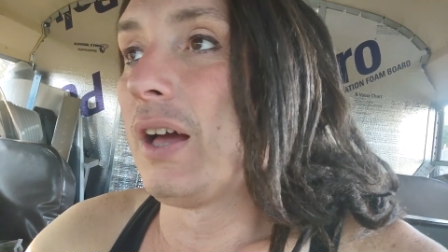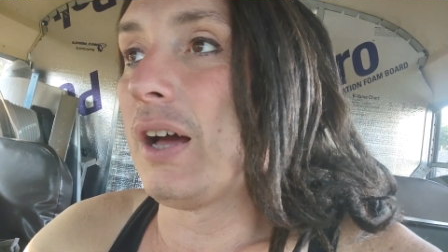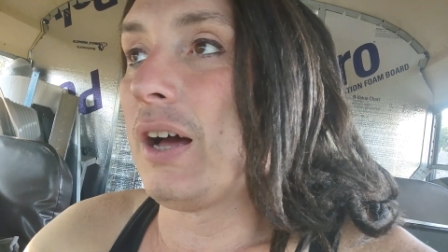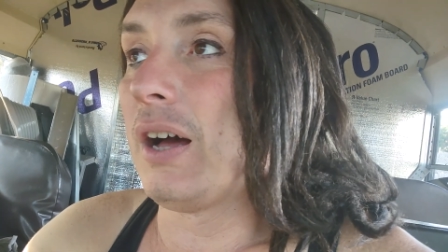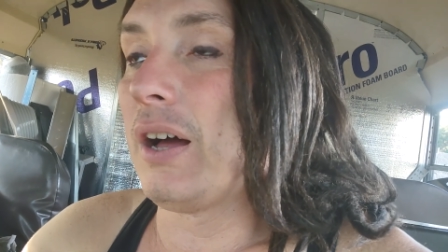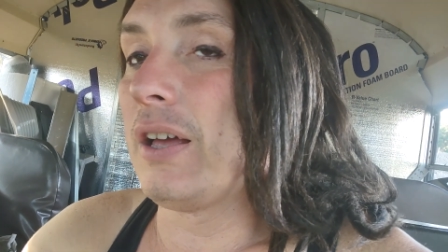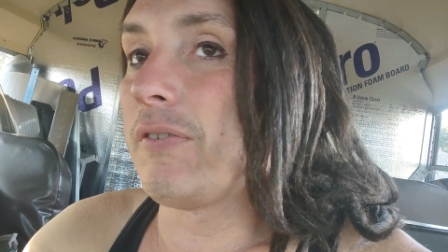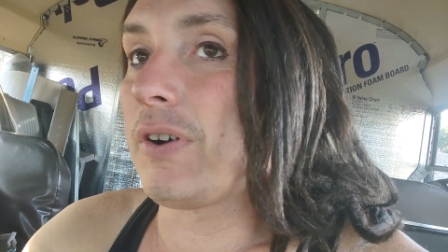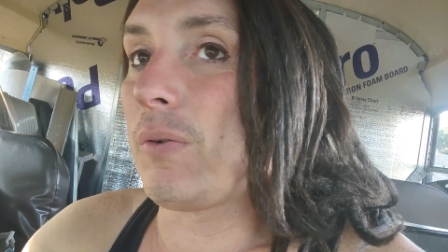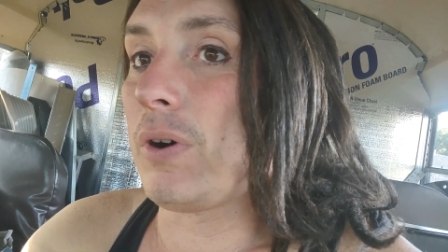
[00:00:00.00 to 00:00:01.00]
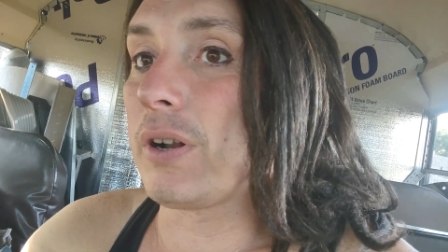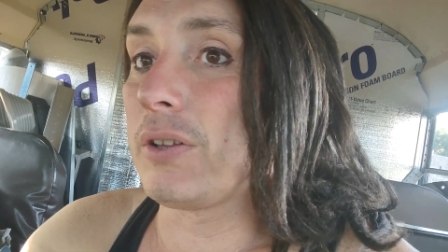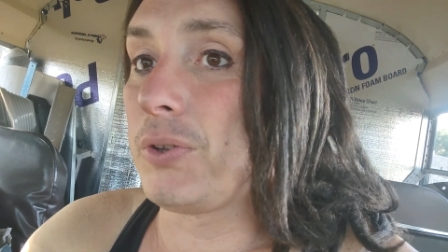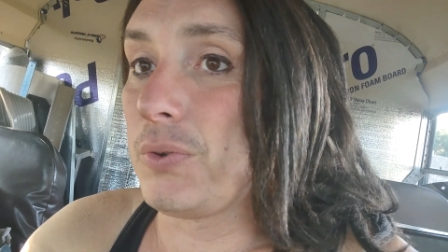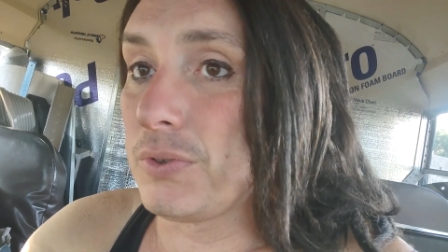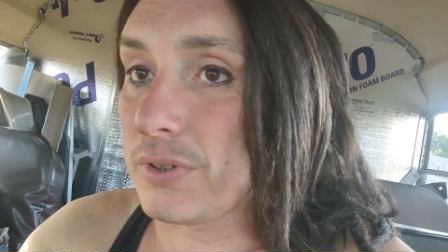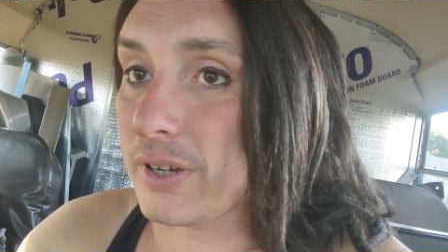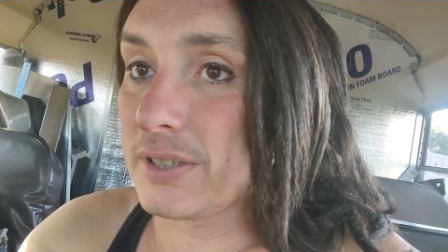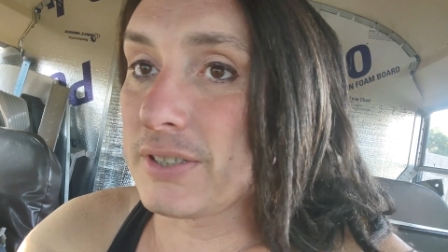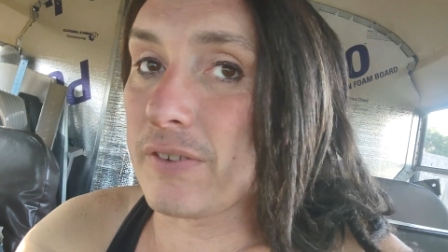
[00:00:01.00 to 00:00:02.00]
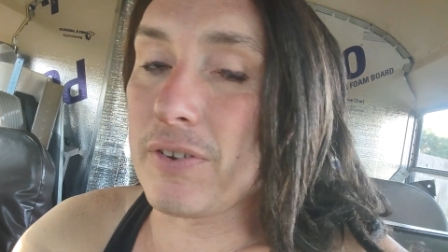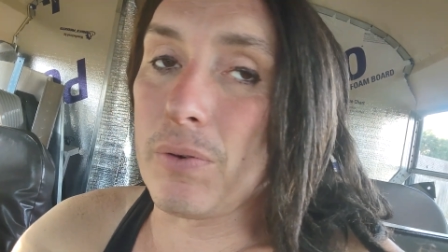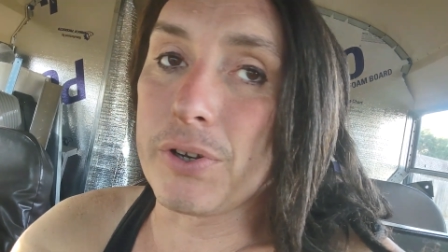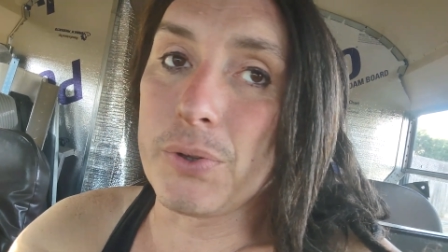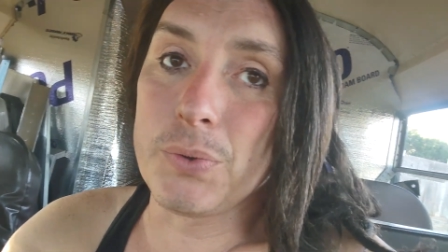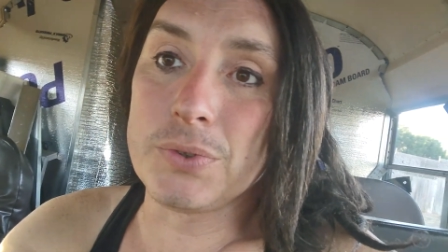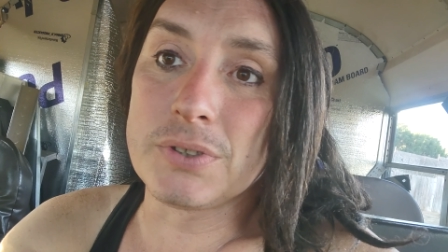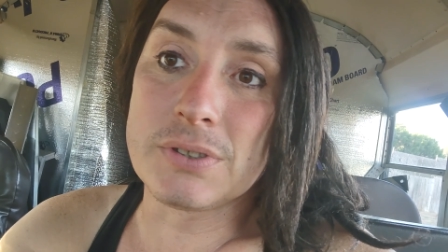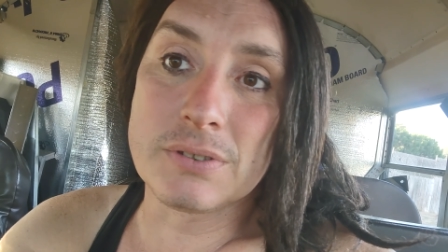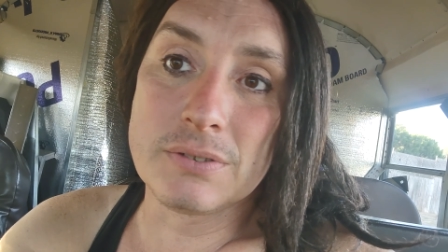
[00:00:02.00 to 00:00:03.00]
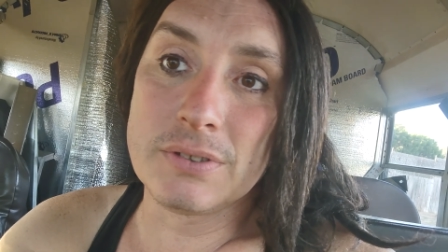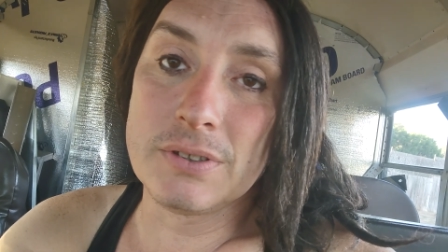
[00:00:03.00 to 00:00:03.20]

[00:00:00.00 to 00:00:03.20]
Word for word: Uh, if I want to use, like I said, if I want to use